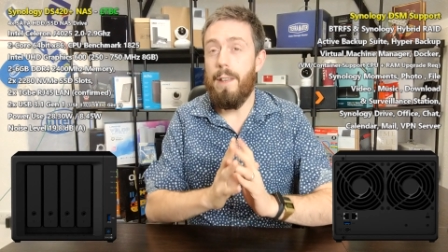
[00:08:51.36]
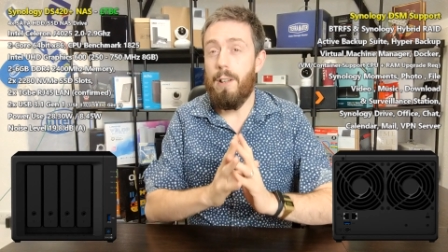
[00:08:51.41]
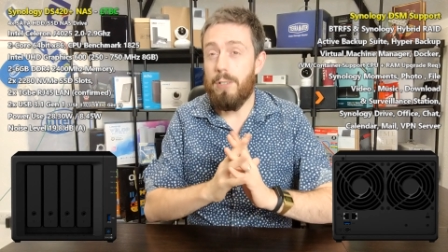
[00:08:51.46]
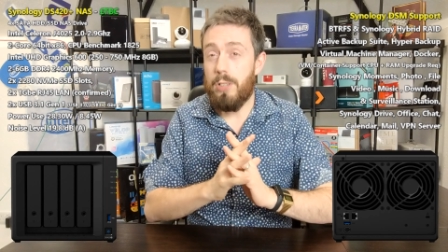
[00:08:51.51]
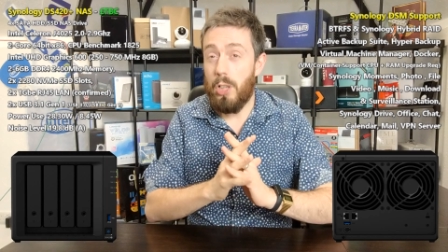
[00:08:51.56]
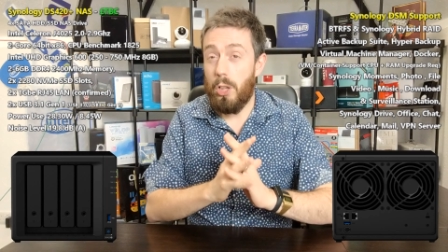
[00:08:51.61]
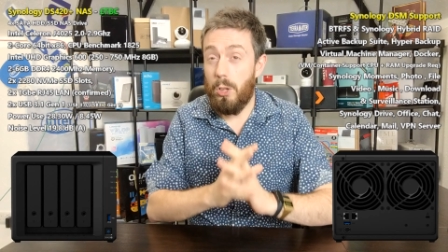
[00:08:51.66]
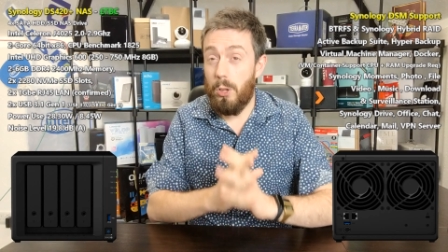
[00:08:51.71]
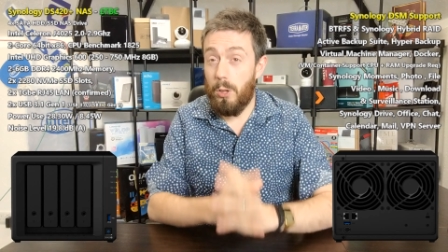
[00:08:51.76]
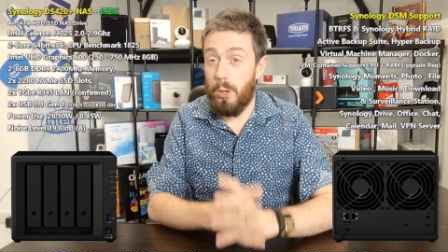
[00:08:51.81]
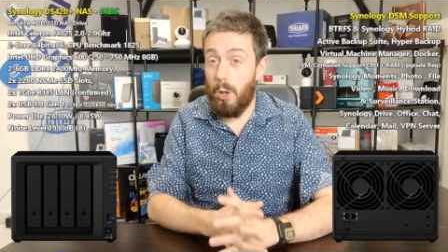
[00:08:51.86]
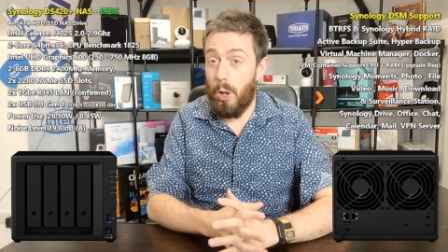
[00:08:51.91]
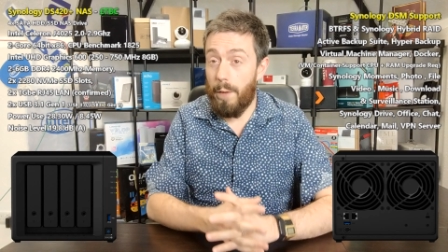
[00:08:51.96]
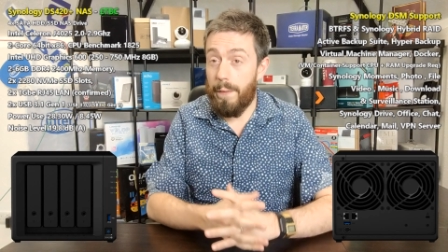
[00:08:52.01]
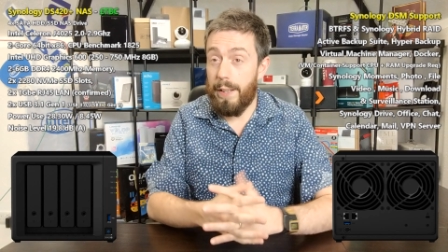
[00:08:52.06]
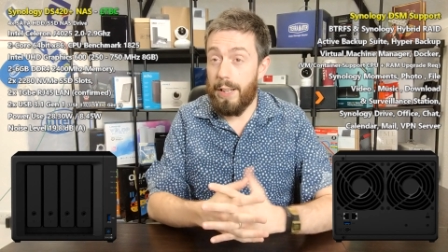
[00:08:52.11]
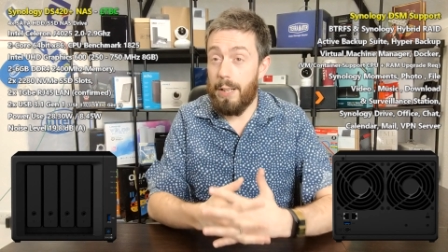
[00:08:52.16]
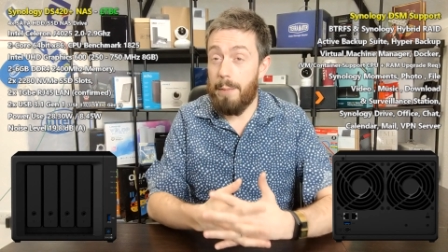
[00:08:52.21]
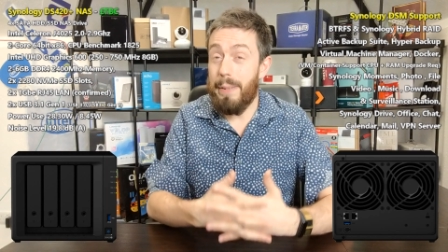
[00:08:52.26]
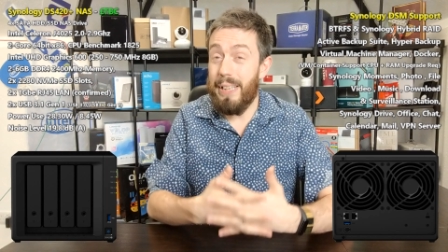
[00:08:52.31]
there is a
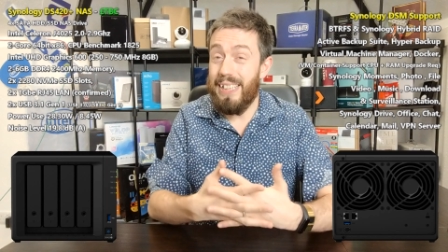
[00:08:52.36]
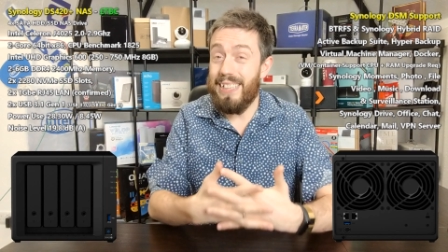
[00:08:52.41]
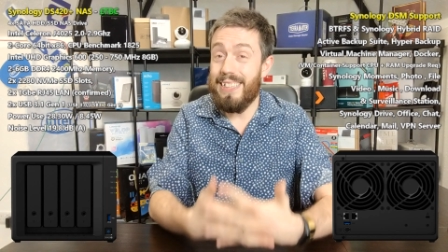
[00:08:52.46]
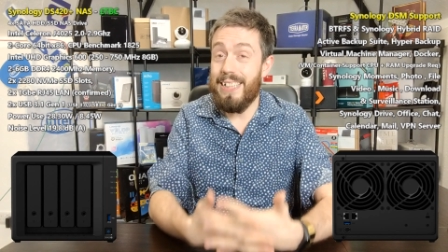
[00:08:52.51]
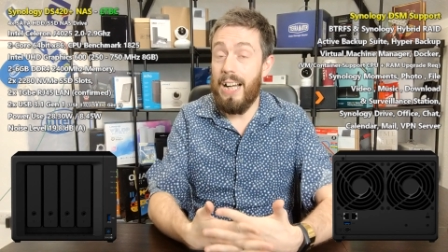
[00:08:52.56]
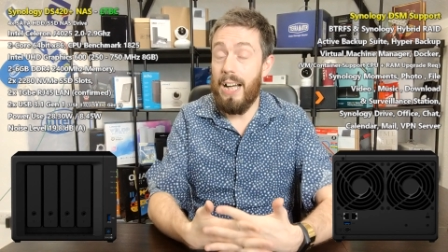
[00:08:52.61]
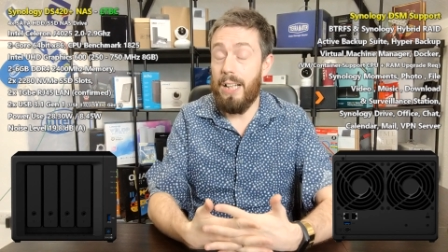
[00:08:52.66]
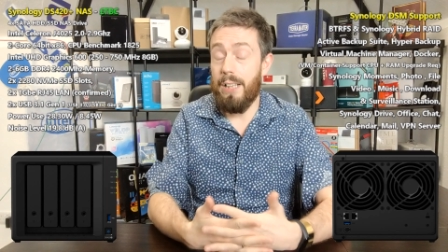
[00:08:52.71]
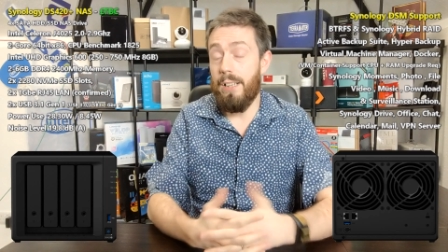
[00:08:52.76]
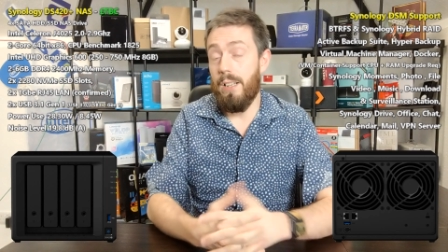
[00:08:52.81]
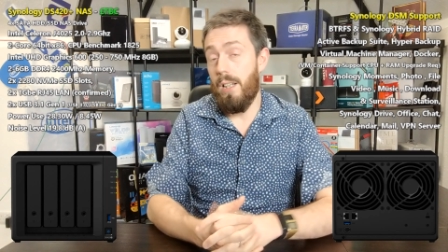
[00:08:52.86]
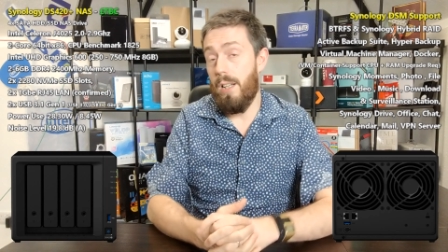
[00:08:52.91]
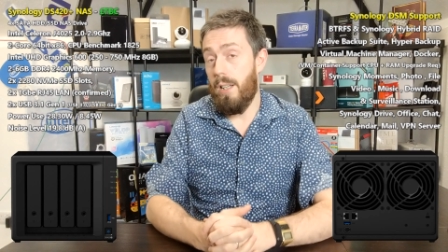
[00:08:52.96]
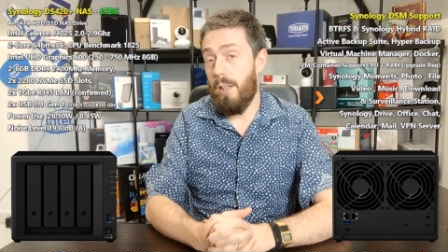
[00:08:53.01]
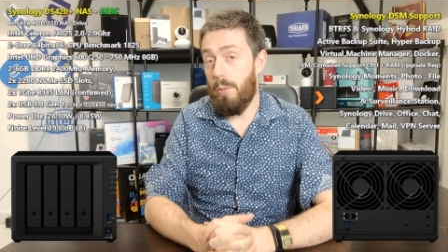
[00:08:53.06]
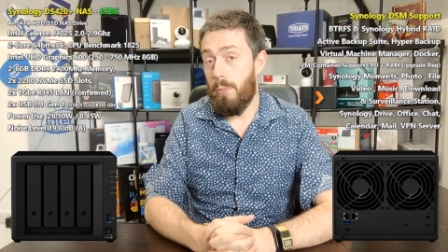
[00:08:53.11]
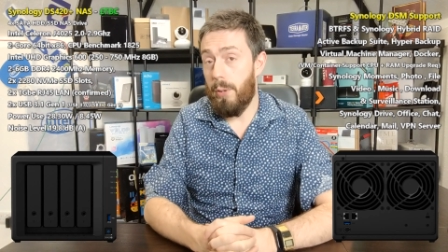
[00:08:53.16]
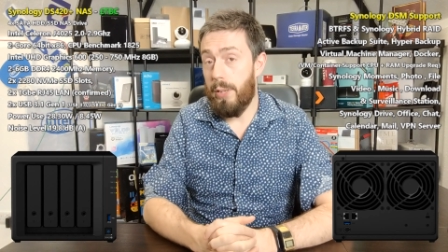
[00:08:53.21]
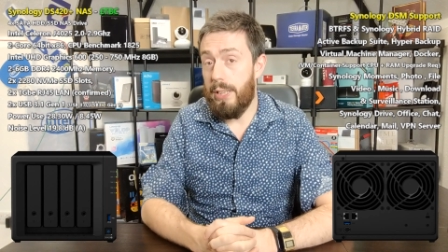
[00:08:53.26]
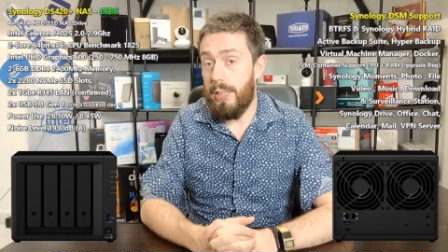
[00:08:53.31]
lot that can be done
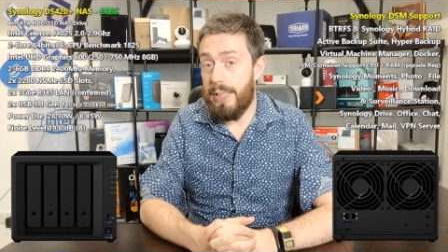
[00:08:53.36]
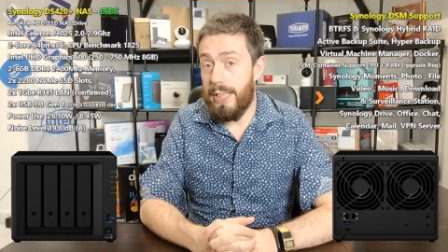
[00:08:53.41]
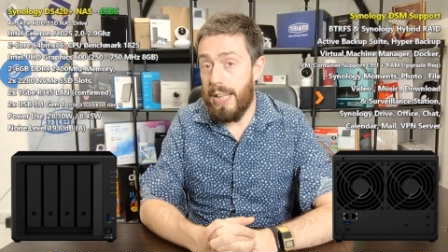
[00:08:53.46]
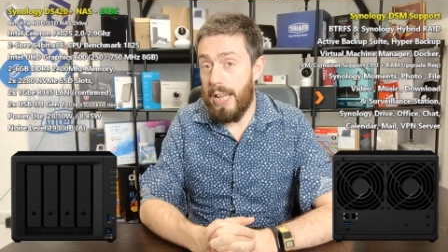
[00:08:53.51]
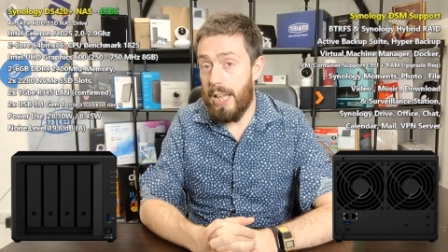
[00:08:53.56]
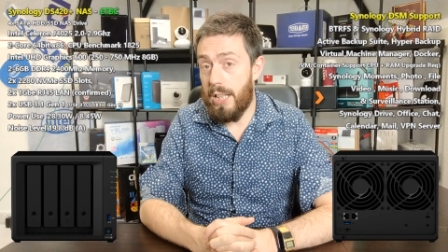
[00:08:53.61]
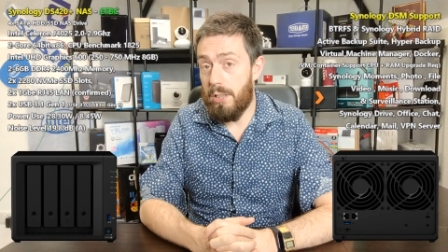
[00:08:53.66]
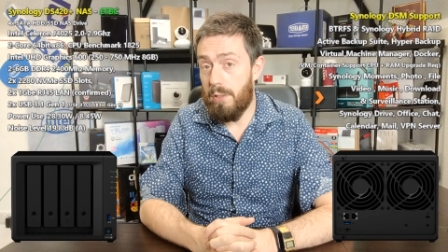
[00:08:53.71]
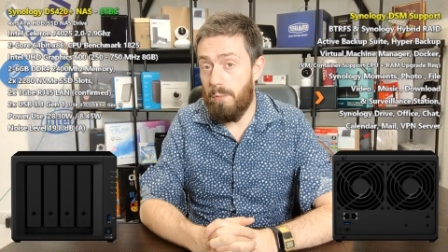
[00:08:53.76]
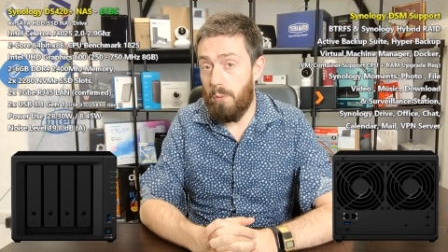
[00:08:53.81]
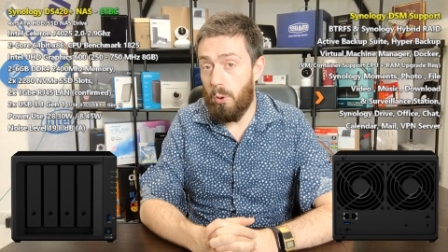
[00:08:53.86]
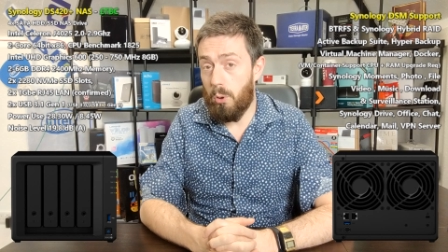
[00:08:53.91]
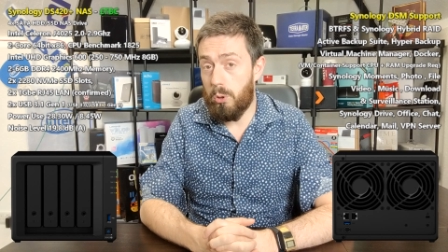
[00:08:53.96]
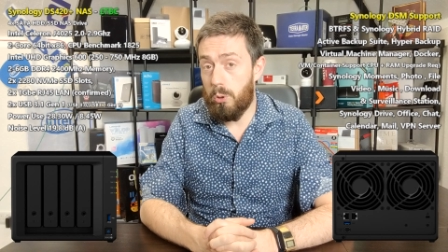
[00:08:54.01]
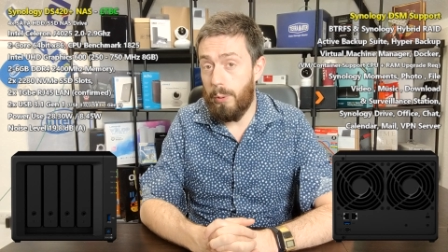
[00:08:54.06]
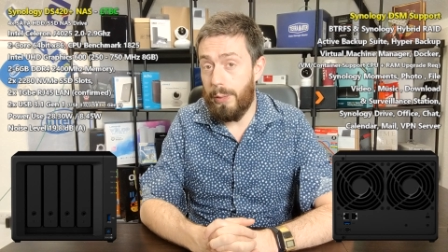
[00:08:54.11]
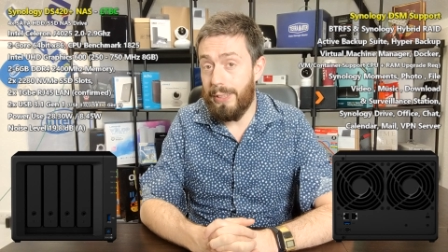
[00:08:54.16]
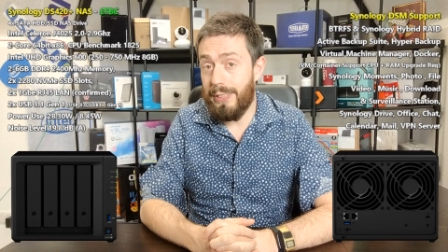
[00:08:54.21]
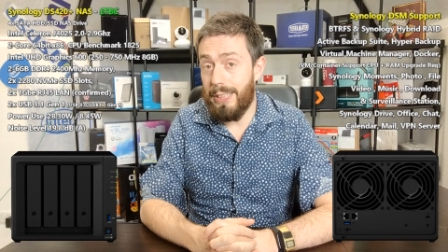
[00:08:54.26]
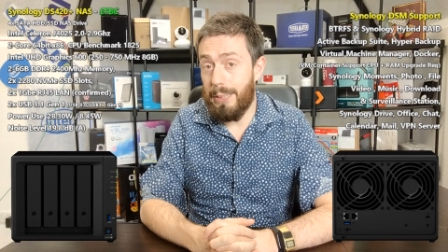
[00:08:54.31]
with the D S four
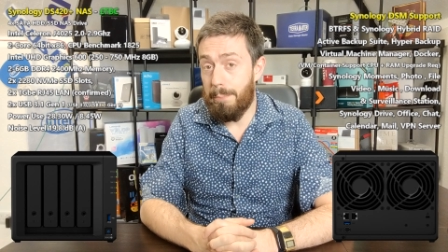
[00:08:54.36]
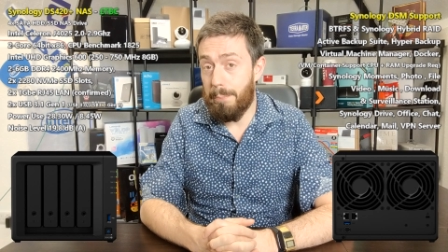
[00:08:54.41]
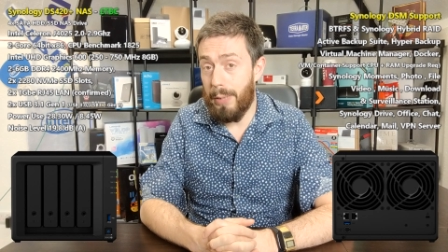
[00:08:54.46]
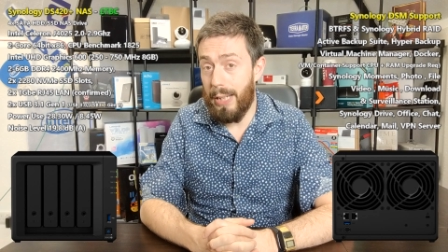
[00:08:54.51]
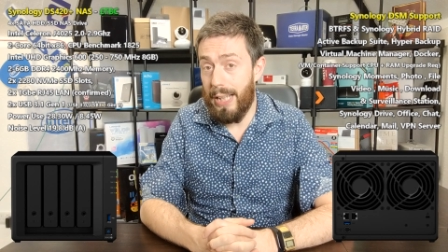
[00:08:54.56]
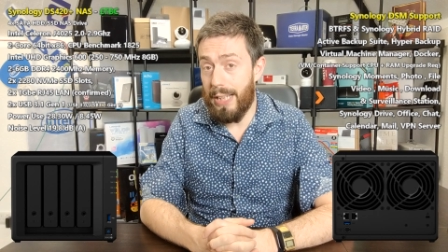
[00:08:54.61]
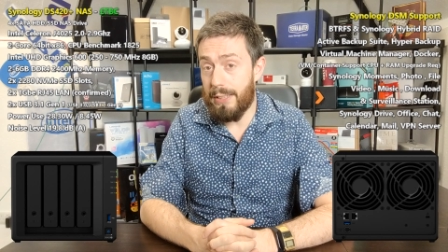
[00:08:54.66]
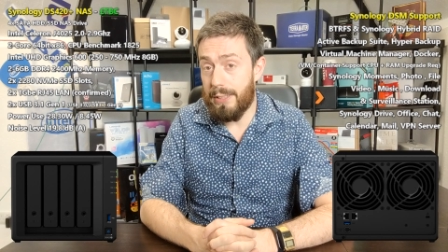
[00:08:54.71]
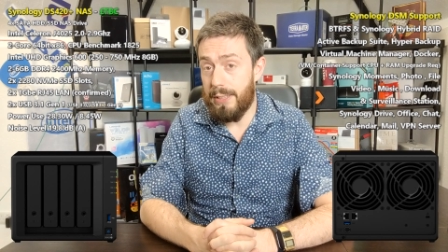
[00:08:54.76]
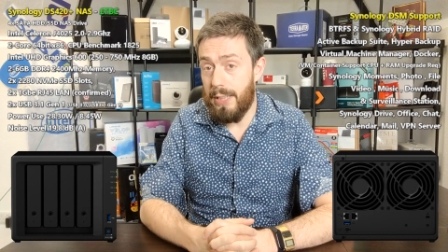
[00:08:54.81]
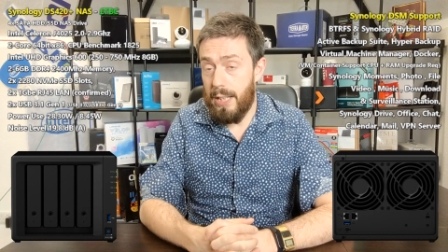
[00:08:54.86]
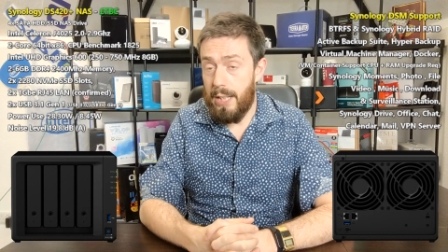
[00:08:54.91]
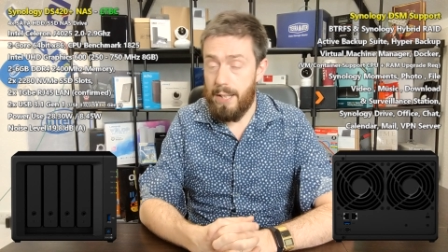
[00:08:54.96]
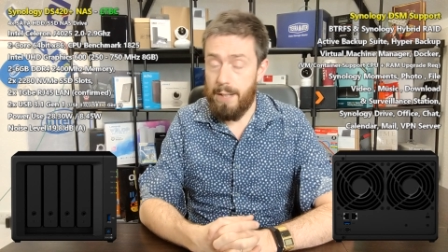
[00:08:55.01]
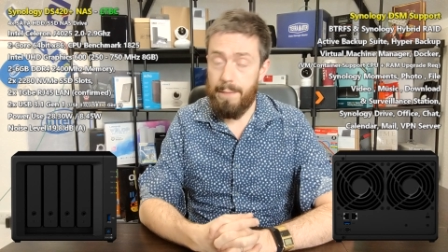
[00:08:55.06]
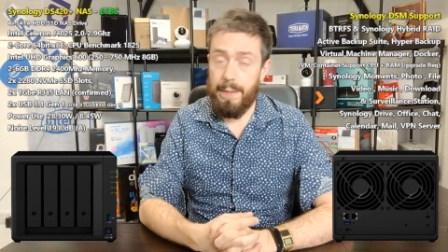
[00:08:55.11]
twenty plus.